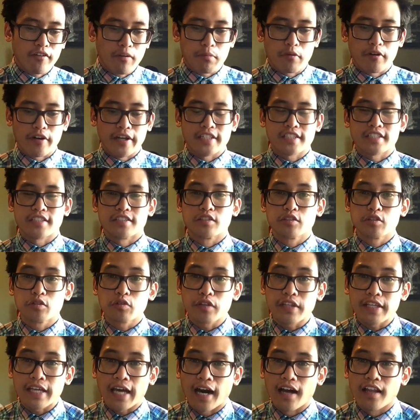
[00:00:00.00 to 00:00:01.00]
reparation
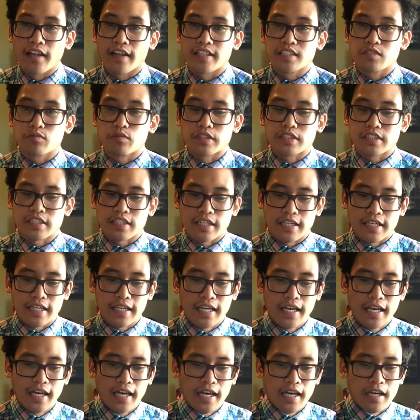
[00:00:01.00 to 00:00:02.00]
to the Allies, which
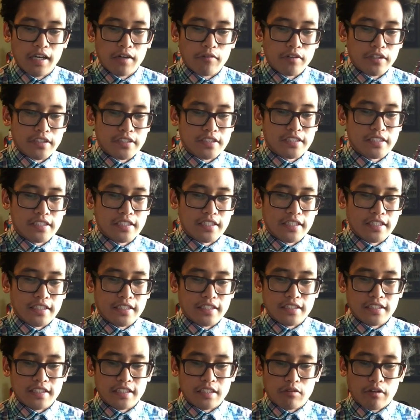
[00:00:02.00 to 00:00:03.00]

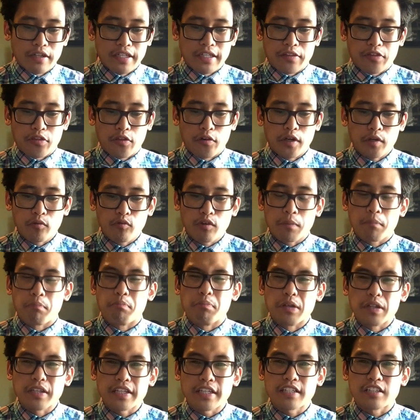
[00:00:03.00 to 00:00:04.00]
equated $31
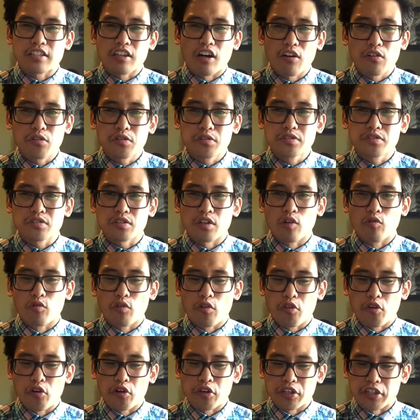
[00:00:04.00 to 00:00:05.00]
billion
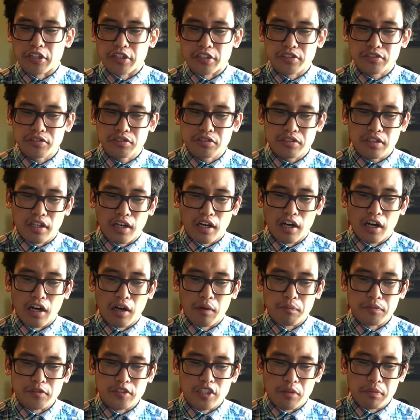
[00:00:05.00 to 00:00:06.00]
over 30 years.
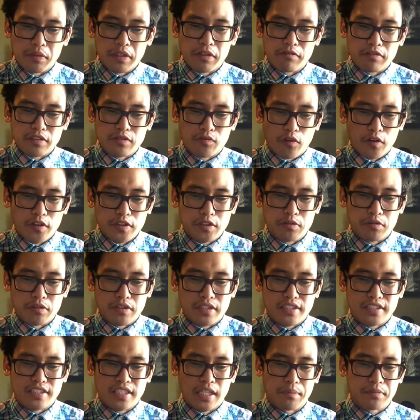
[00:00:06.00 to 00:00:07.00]
Germany was forced to
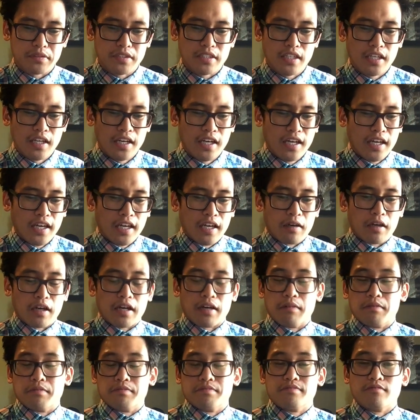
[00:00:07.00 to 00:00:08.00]
accept
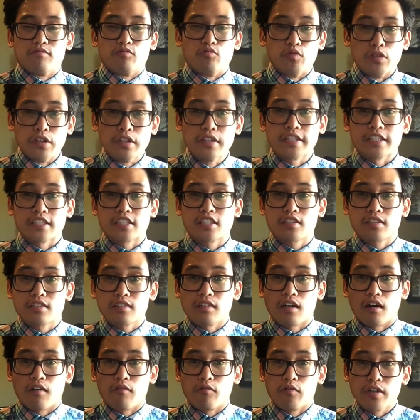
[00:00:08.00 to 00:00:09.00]

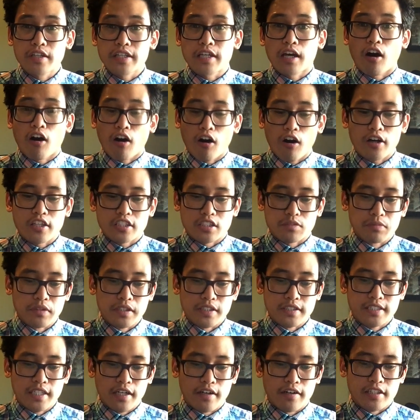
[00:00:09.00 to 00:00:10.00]
really harsh
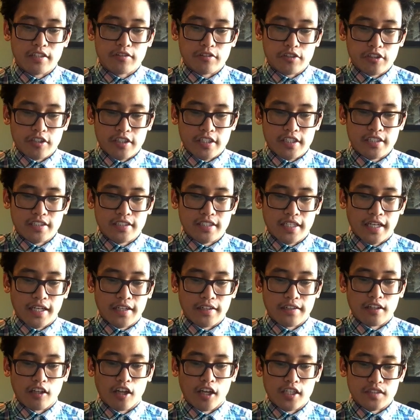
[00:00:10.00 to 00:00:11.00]
military restrictions
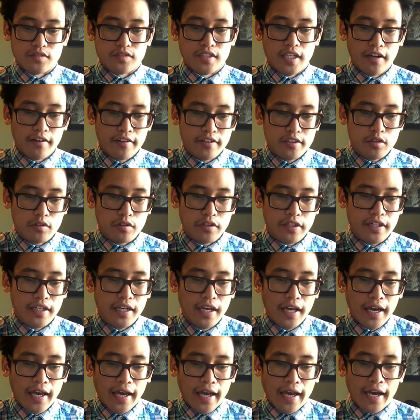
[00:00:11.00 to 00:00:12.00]
and loss of territory,
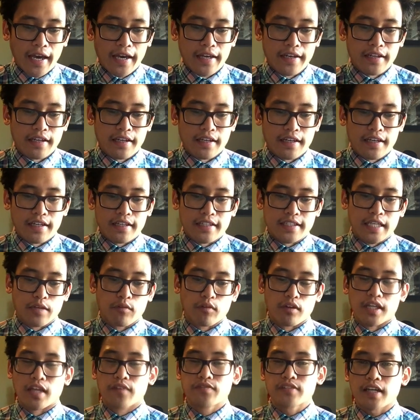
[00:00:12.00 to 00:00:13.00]
and they
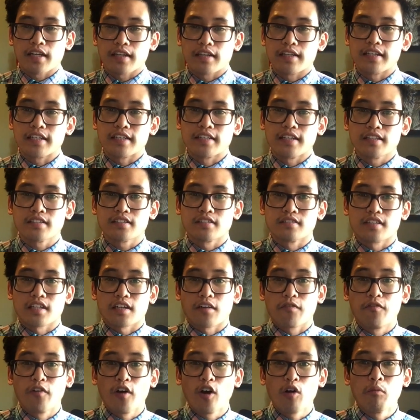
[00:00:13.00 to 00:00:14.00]
were left out of League of Nations
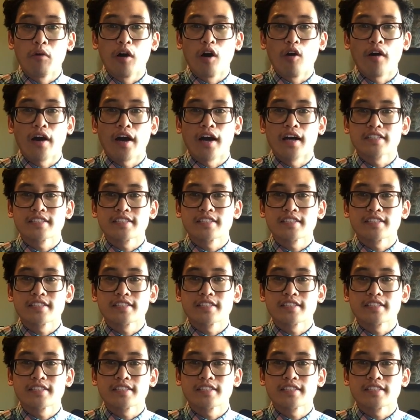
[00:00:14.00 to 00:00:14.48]
like FOMO,